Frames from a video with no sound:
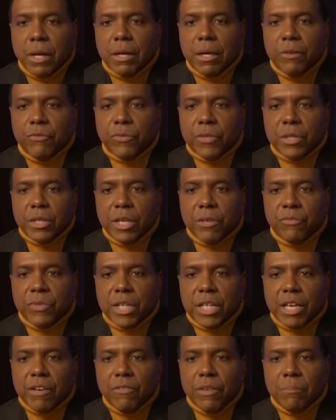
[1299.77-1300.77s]
if you
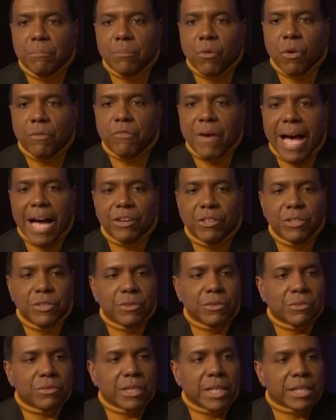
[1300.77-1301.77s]
give it more
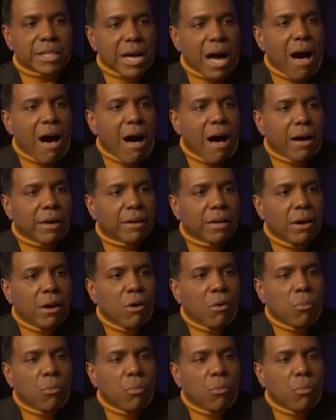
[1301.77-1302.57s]
value than God,